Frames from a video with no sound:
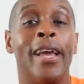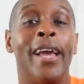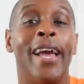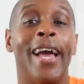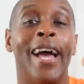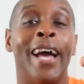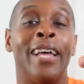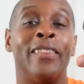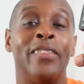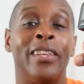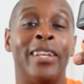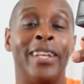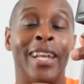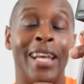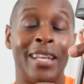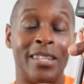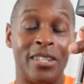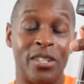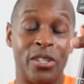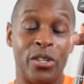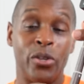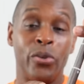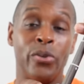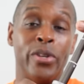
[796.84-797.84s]
And the
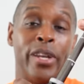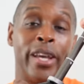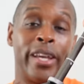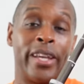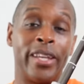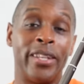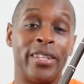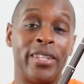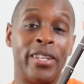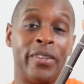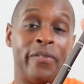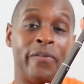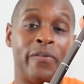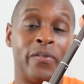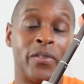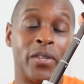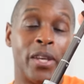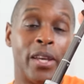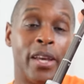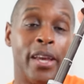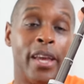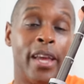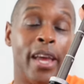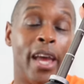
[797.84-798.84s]
last two negatives
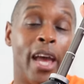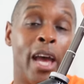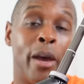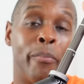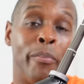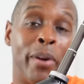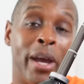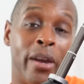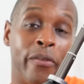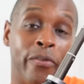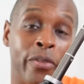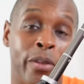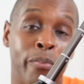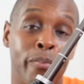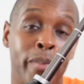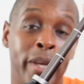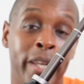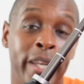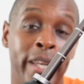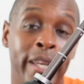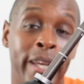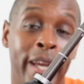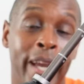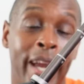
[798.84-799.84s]
about the
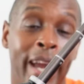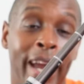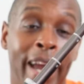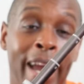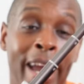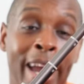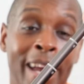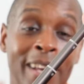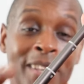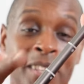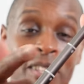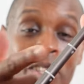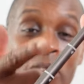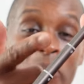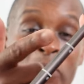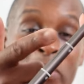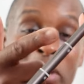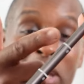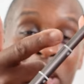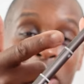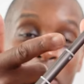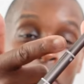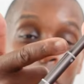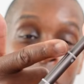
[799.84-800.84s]
Mini has to
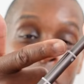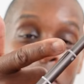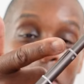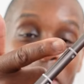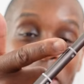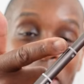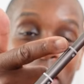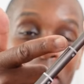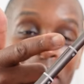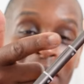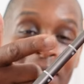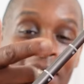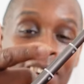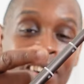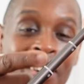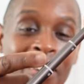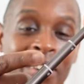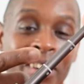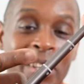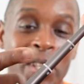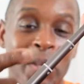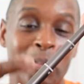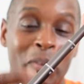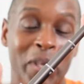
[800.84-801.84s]
be with these
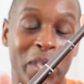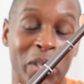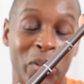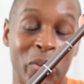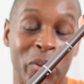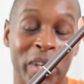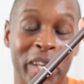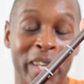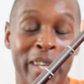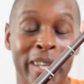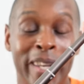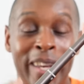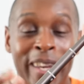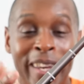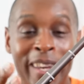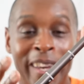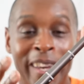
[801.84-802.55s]
collars between